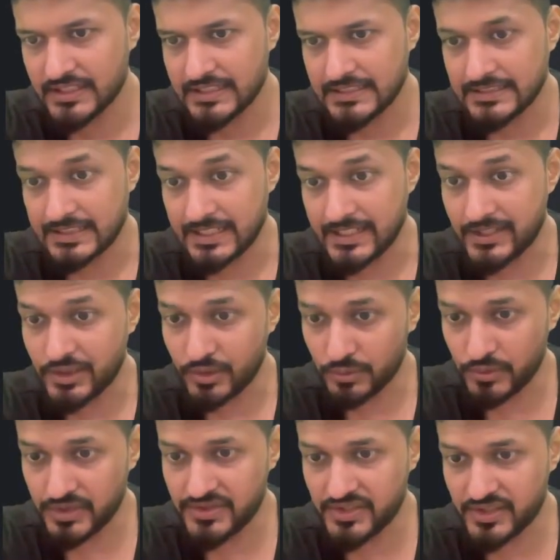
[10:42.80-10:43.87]
Thread
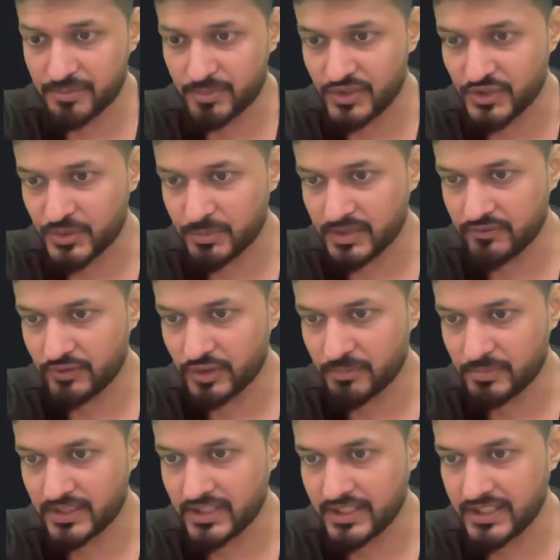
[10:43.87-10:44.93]
2 is responsible for
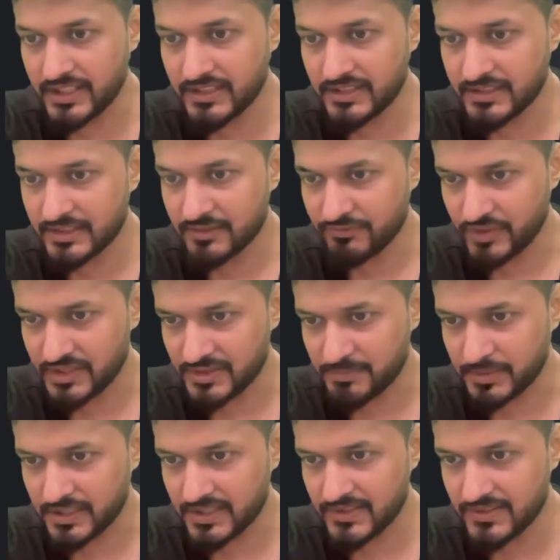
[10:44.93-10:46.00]
printing
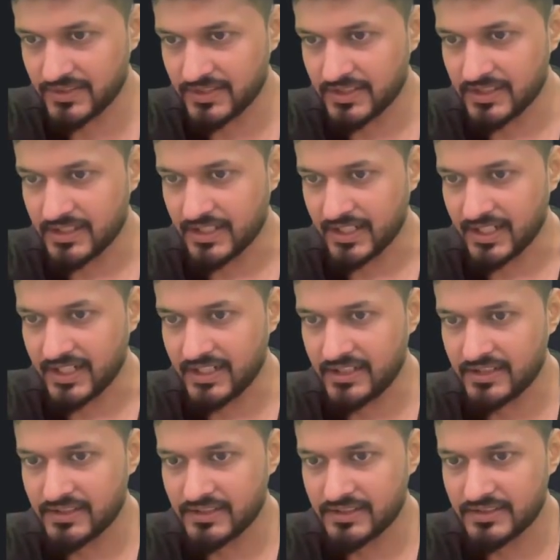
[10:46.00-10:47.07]
FizzBuzz,
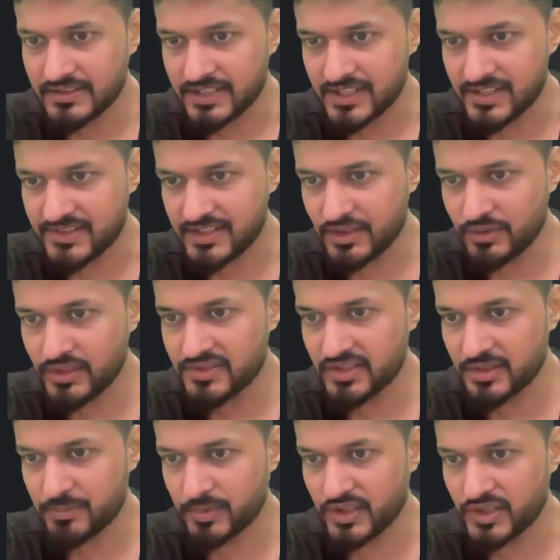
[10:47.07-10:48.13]
and thread 0 is
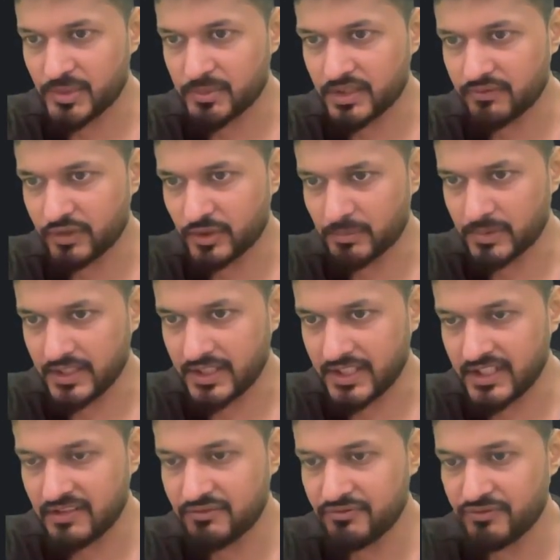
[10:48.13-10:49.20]
responsible for
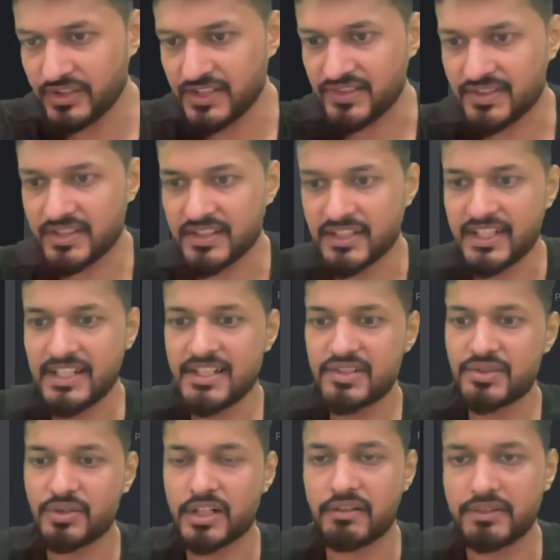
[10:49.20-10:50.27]
printing fizz, right?
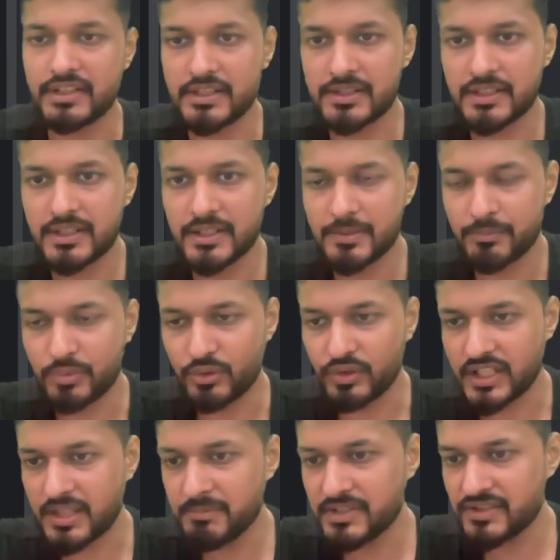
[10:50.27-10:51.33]
So our
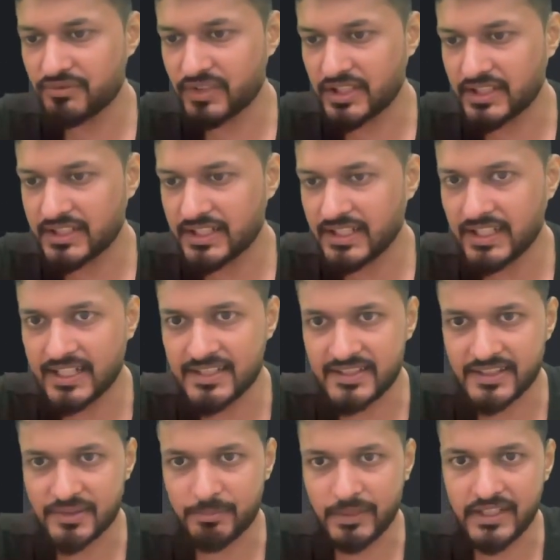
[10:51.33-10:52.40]
program is working
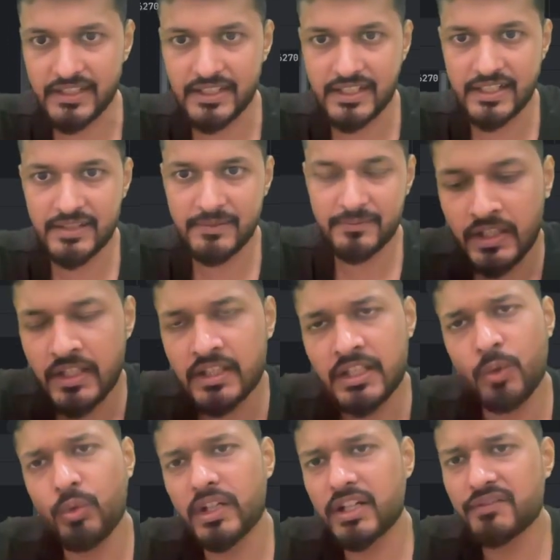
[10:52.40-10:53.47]
as expected.
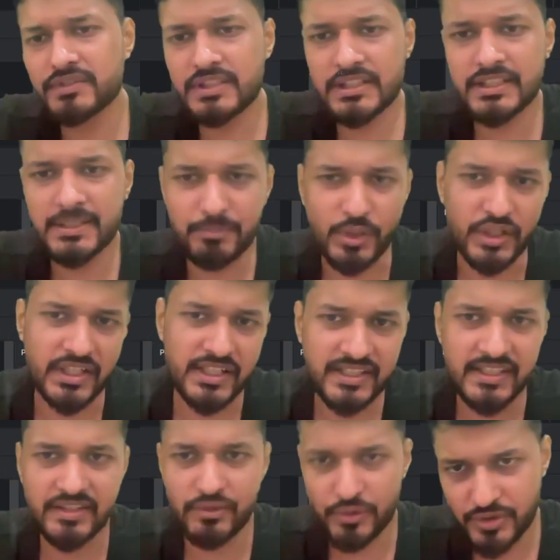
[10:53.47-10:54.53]
Now, one of the important
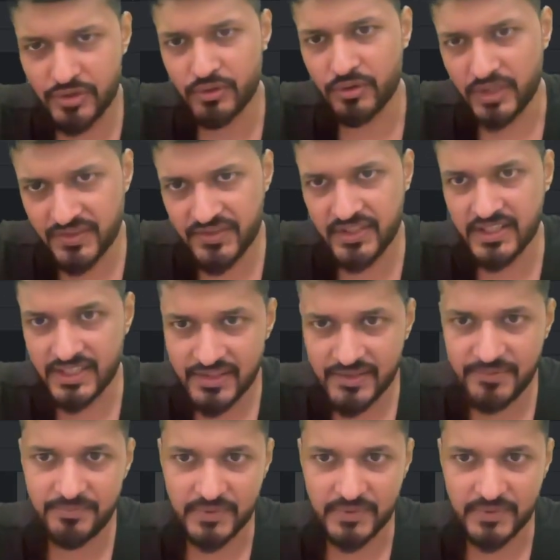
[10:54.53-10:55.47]
things you should notice here is